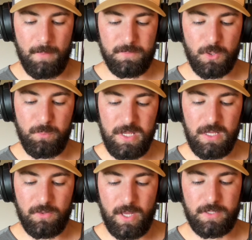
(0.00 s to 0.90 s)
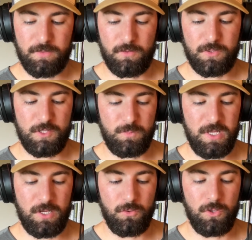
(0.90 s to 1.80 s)
So being liked versus
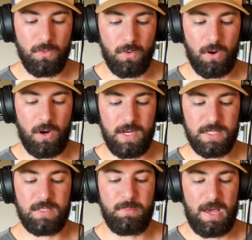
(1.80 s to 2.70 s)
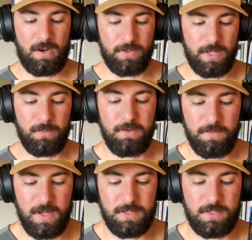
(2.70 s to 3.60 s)
being who you are is the battle that we
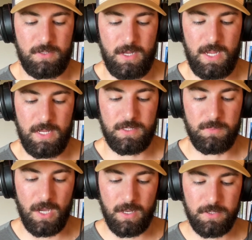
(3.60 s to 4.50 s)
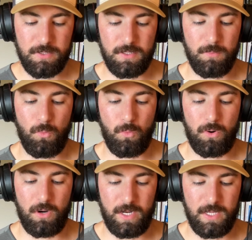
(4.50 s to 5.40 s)
face. And to be honest, the
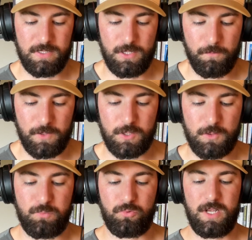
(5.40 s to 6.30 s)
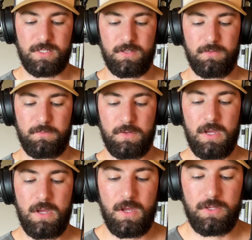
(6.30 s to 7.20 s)
more, again, self-expressive
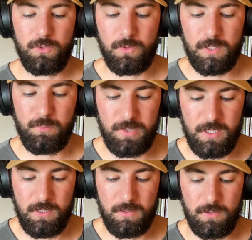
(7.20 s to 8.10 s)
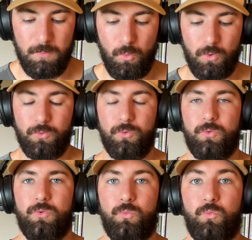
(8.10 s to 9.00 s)
you can be, the more
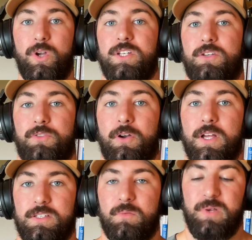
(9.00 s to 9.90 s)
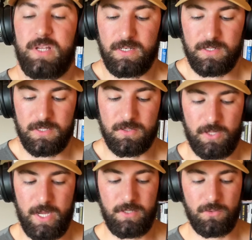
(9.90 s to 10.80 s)
risk there is of being
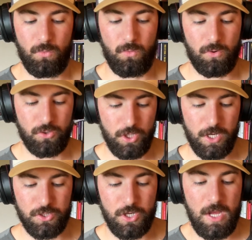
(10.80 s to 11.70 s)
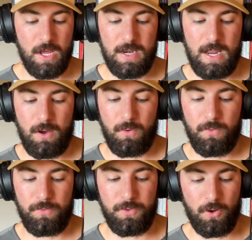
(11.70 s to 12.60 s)
disliked or judged. Now,
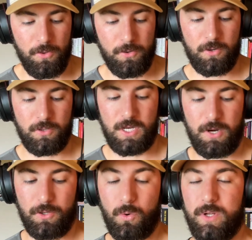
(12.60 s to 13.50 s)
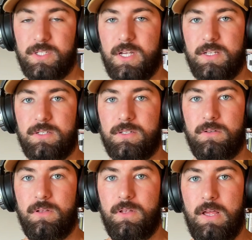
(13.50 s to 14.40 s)
the other side of the coin says,
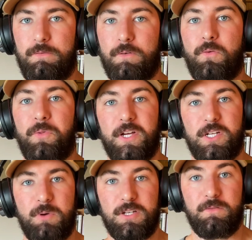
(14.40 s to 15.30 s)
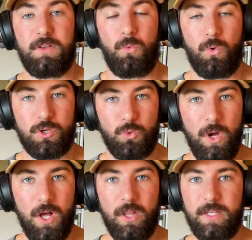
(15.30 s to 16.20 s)
if you're fully expressive and it works
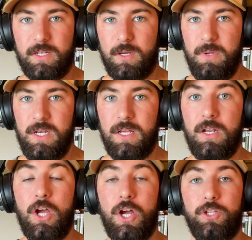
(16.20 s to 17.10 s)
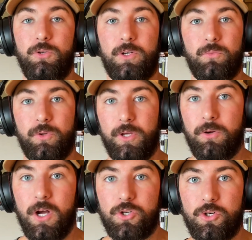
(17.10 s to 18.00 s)
well, like the comedian, you can really
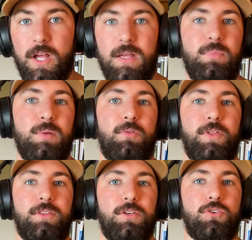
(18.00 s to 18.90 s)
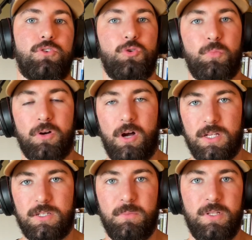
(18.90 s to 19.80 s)
crush, right? And people think that you're super
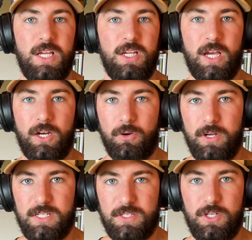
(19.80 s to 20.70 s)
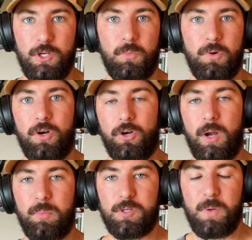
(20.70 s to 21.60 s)
awesome and that you got a great sense of humor and a
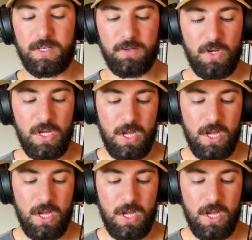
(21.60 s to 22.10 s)
great perspective.